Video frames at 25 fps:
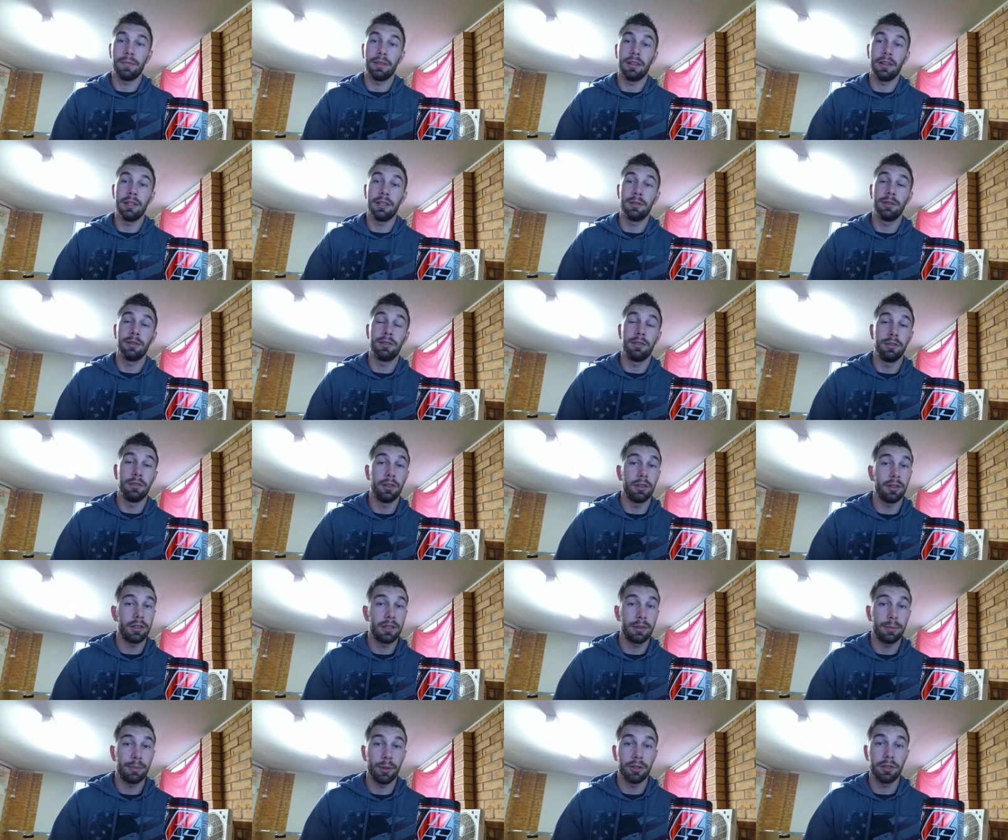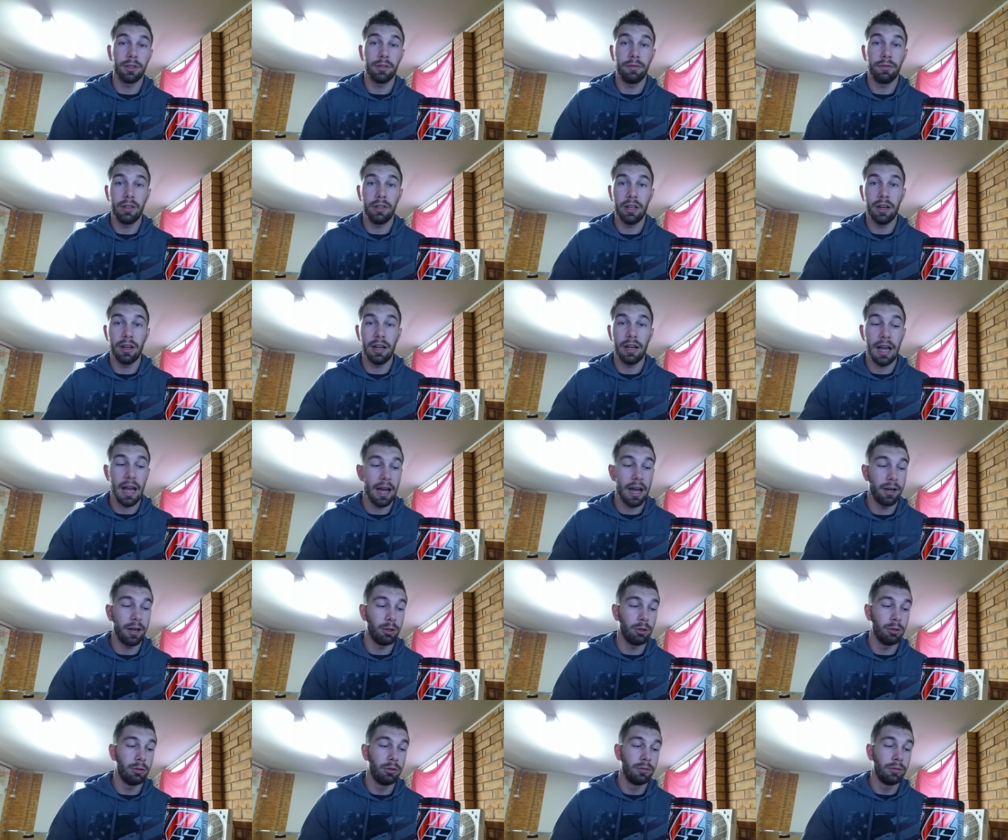This was not a sponsored video
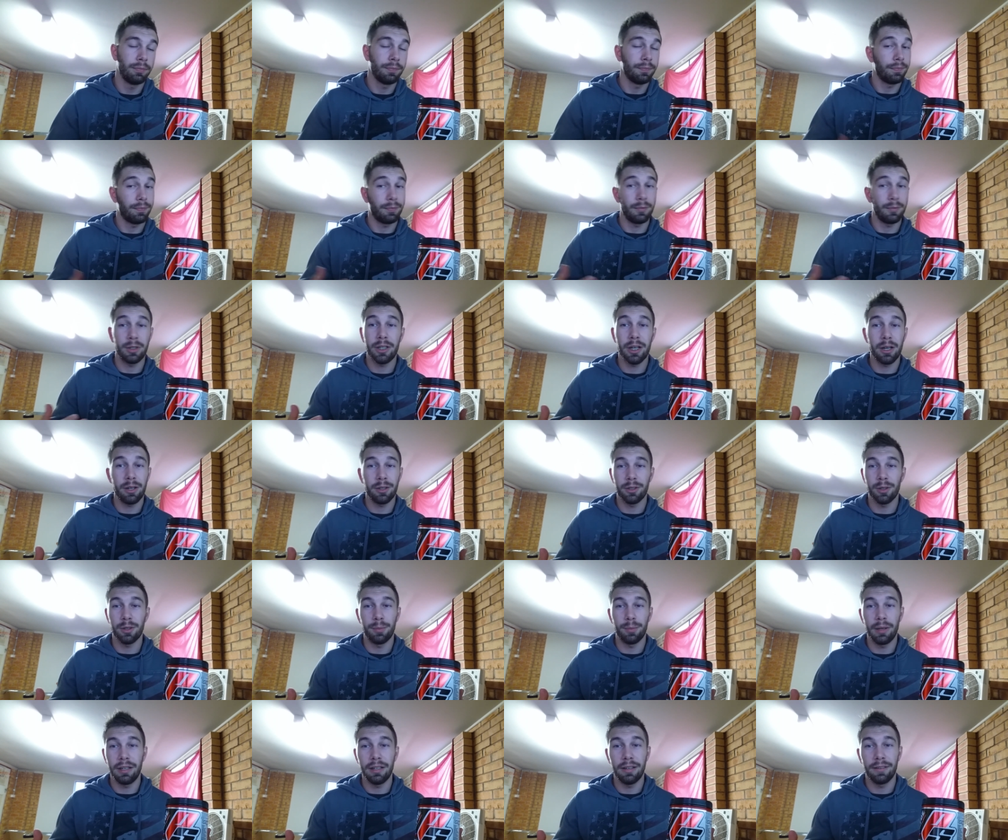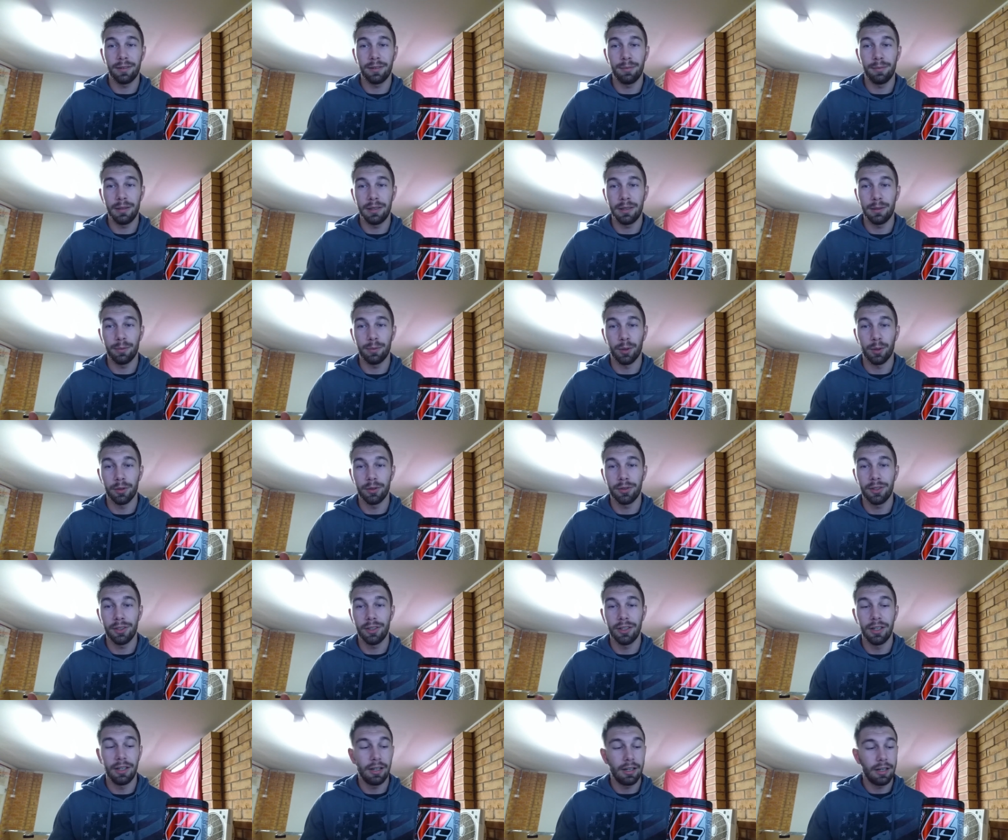at all. My channel's not big enough to be
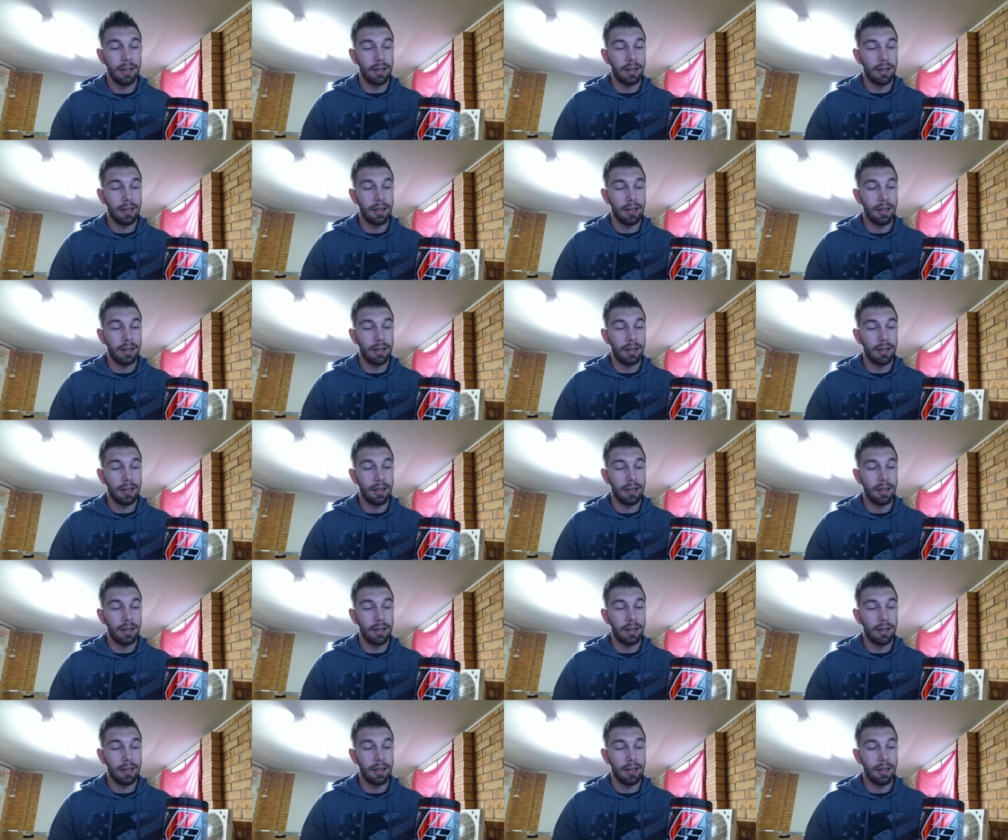sponsored.